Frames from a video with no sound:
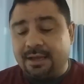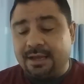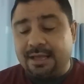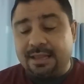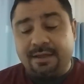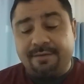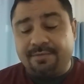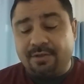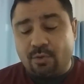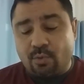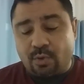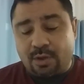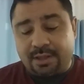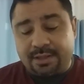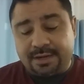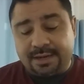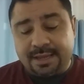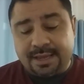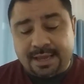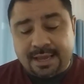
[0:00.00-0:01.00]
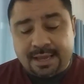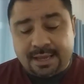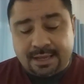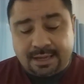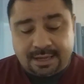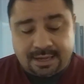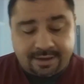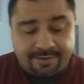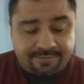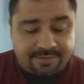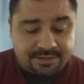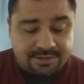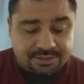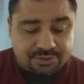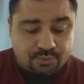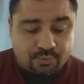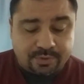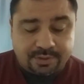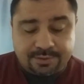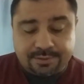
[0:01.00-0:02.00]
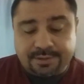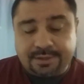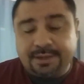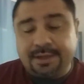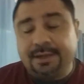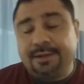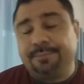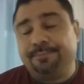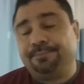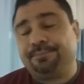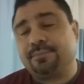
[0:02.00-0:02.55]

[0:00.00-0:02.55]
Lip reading: I love the quality of this one.